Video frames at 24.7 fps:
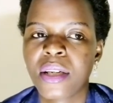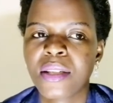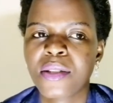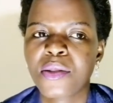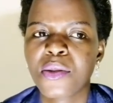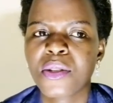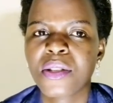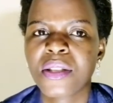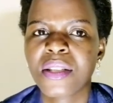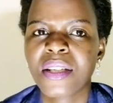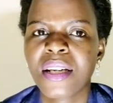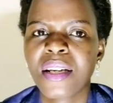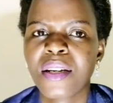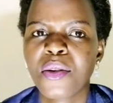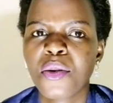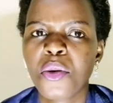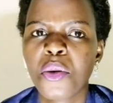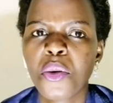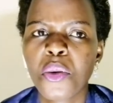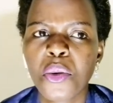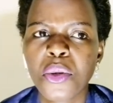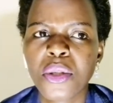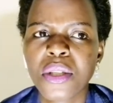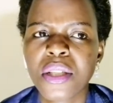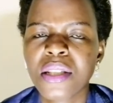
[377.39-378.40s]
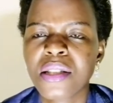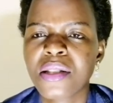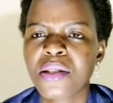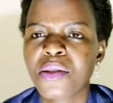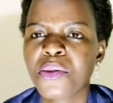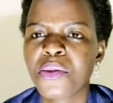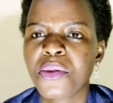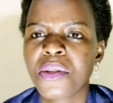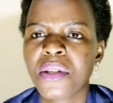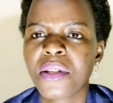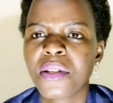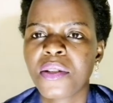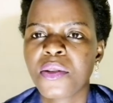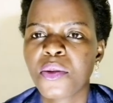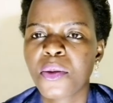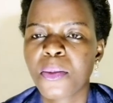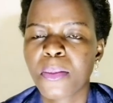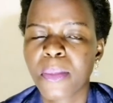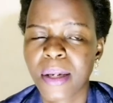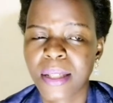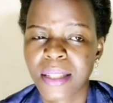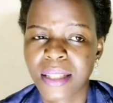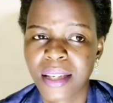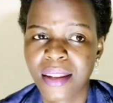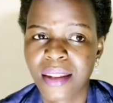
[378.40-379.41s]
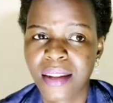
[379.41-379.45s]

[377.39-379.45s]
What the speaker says: And she was like, no, just to drink too much,